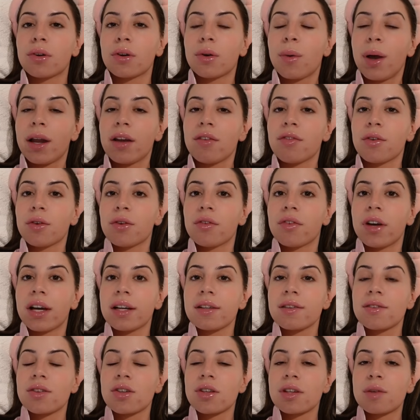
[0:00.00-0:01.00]
quite a few of
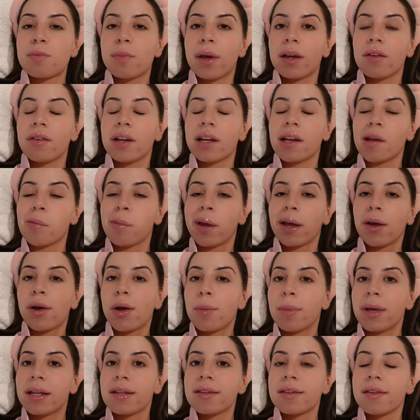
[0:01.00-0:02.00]
us just by reading my
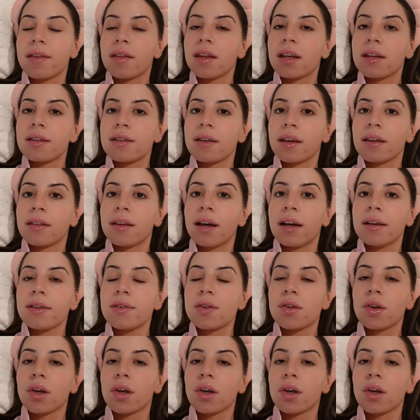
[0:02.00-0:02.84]
comments and things like that.